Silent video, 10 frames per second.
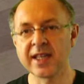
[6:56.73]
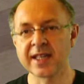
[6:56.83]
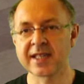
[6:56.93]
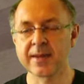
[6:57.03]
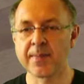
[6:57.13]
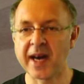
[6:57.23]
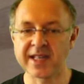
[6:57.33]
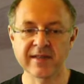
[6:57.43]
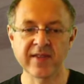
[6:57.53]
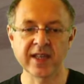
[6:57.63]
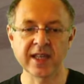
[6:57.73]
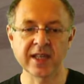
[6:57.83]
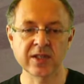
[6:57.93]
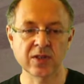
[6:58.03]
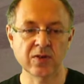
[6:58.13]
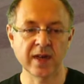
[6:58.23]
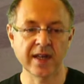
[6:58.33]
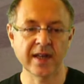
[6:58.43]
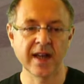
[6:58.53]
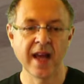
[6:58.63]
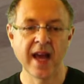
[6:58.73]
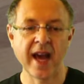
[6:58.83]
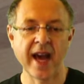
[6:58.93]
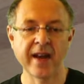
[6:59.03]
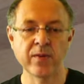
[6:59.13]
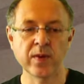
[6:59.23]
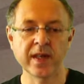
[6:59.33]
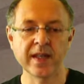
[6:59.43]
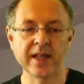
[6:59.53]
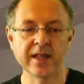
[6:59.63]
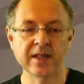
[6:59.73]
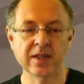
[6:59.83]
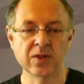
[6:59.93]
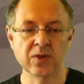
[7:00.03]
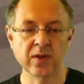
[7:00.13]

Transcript: that's the bus we need to run, and we need to